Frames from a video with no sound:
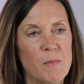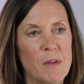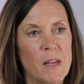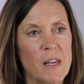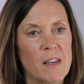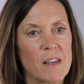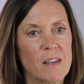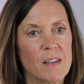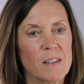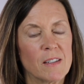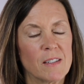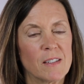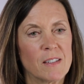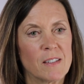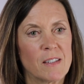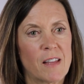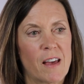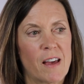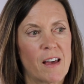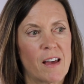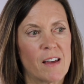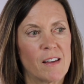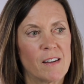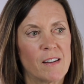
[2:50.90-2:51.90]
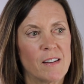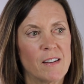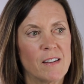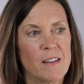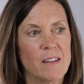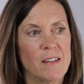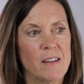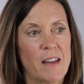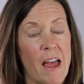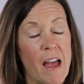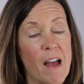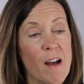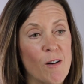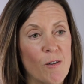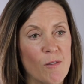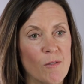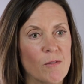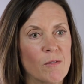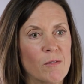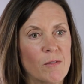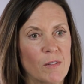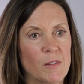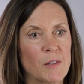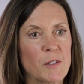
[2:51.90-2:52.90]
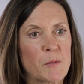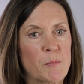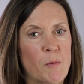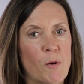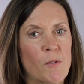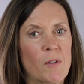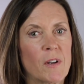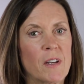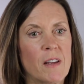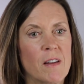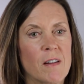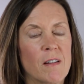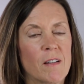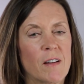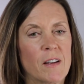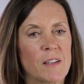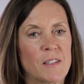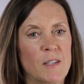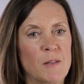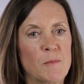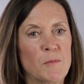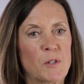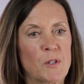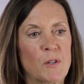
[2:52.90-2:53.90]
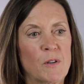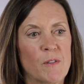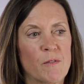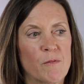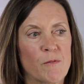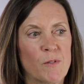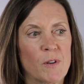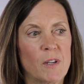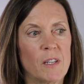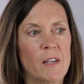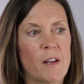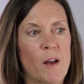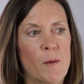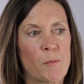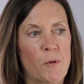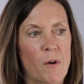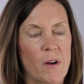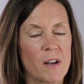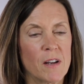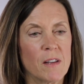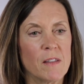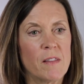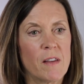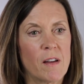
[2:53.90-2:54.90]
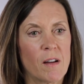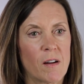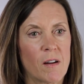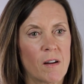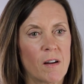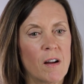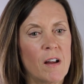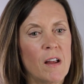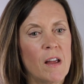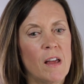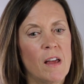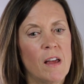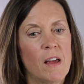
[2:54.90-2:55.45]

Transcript: me is that now SpokenHere seems to have really upgraded their